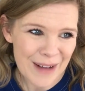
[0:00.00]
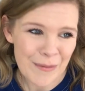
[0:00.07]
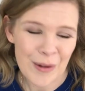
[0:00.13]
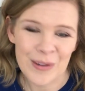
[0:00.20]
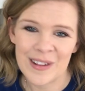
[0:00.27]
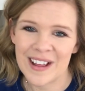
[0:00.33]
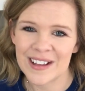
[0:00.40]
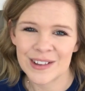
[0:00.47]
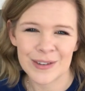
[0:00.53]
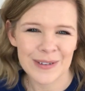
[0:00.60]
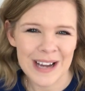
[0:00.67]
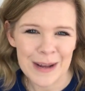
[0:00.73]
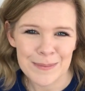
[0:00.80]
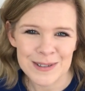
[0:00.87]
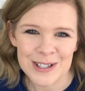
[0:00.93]
I'm only like
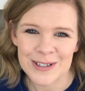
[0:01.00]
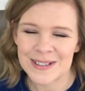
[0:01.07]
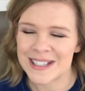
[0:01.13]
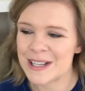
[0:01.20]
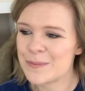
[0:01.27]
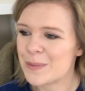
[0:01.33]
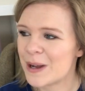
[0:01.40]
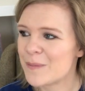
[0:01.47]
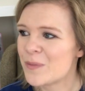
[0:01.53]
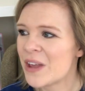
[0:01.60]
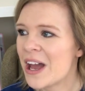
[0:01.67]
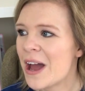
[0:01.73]
three episodes in, but,